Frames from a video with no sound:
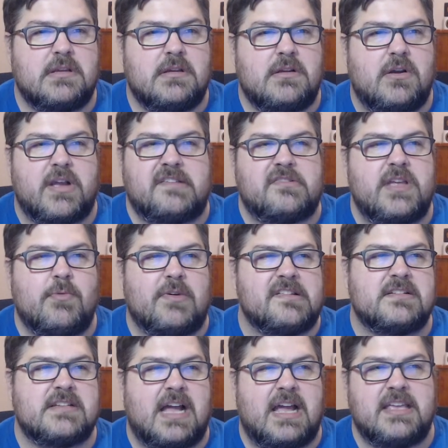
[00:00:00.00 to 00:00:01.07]
Okay, so he
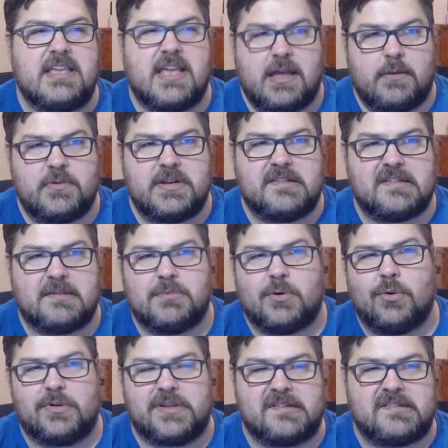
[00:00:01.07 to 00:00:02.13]
wasn't dying yet when he said,
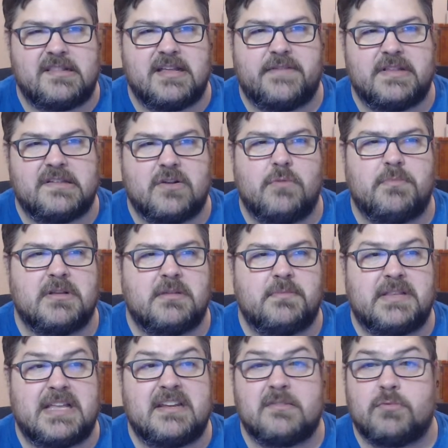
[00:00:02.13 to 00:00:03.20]
Behold, I see the heavens opened,
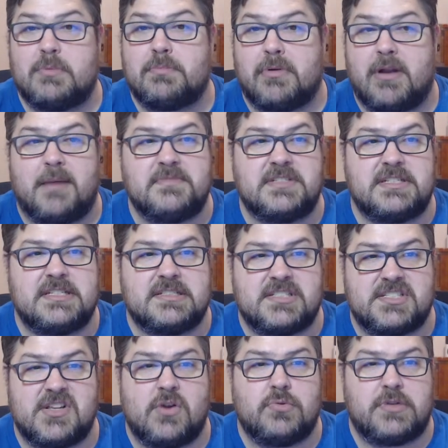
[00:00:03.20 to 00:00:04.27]
but that is what prompted his
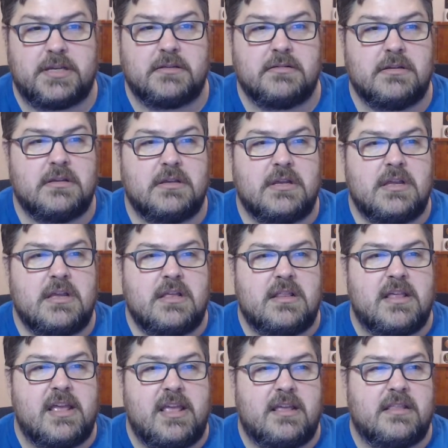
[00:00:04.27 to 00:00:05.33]
stoning.
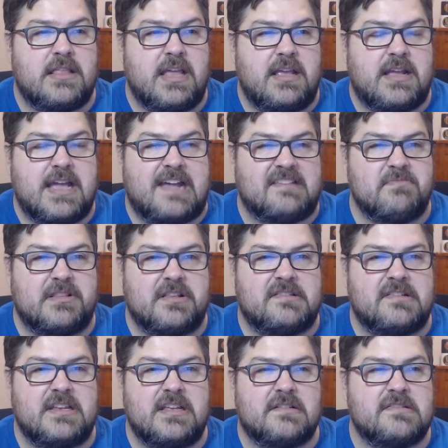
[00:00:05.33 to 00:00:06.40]
They cast him out of the
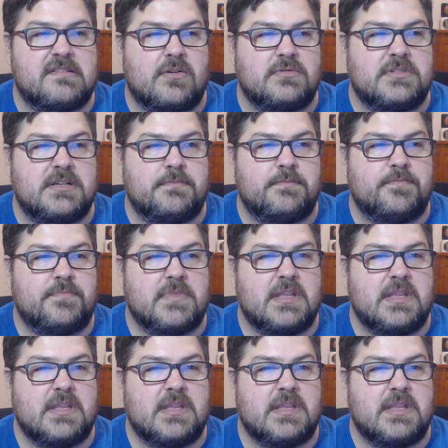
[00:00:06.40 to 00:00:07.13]
city and stoned him,